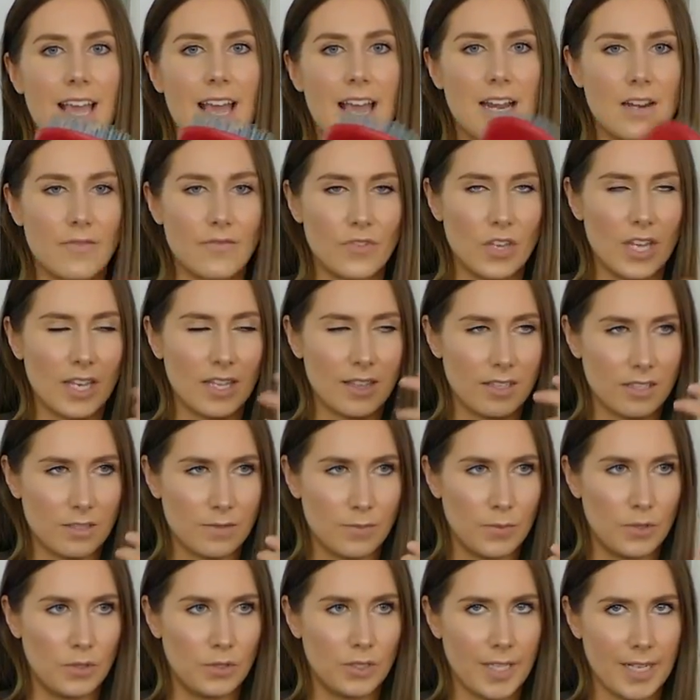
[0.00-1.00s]
And if you get the
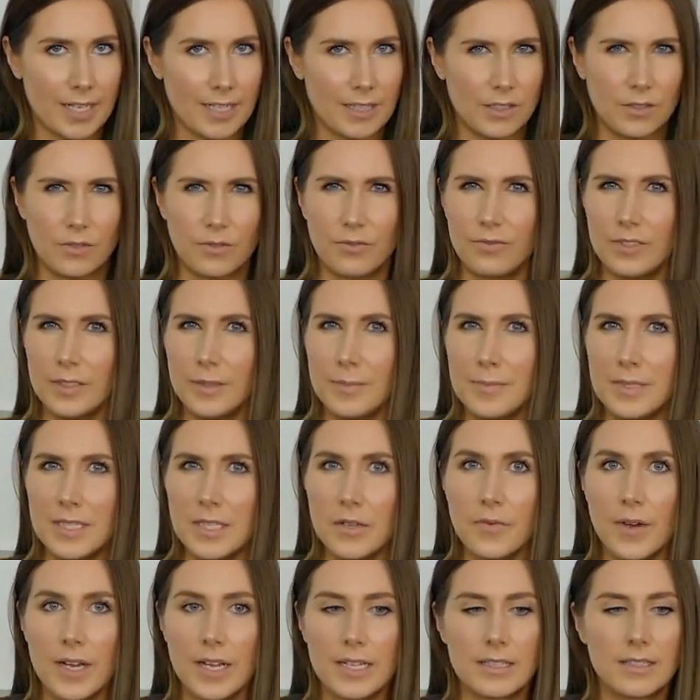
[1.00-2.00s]
small like little
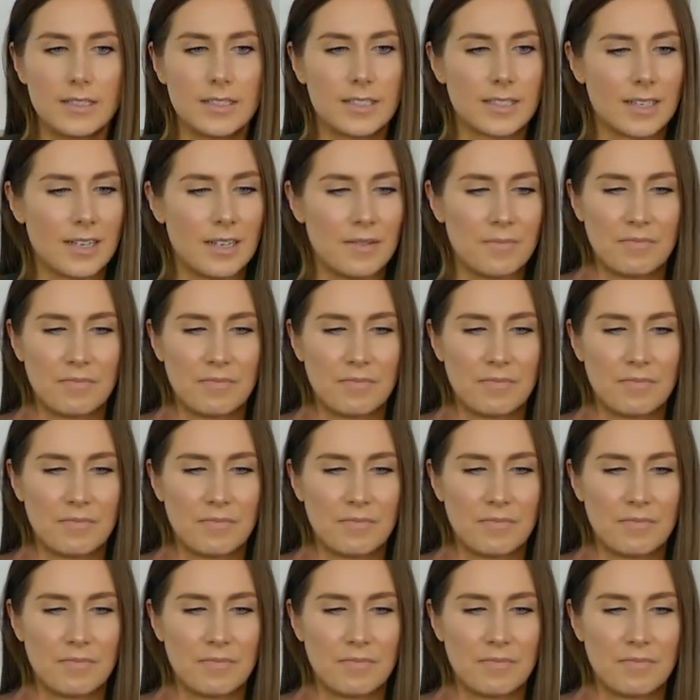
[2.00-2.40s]
flimsy ones,